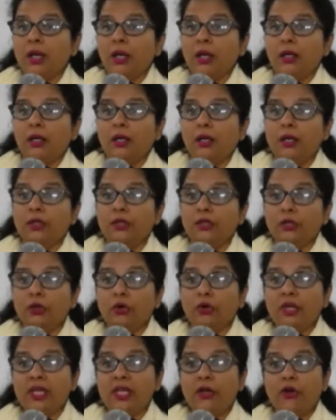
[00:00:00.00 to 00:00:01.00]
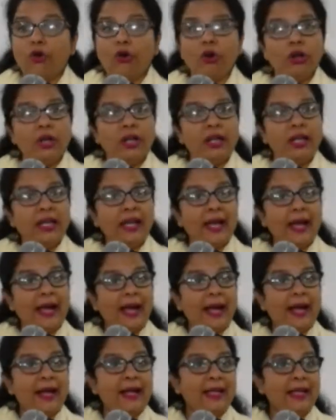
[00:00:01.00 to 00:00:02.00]
uh, you know he already
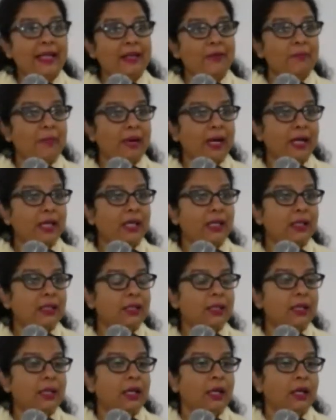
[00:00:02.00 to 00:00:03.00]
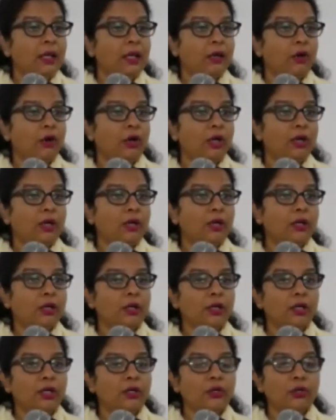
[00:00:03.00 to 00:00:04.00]
had in mind or uh,
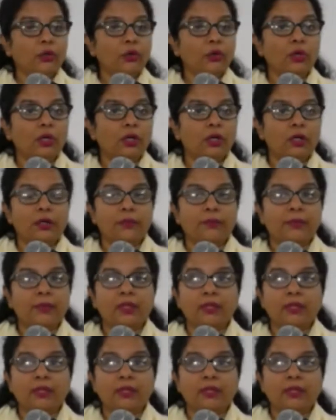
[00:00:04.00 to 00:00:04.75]
you know uh,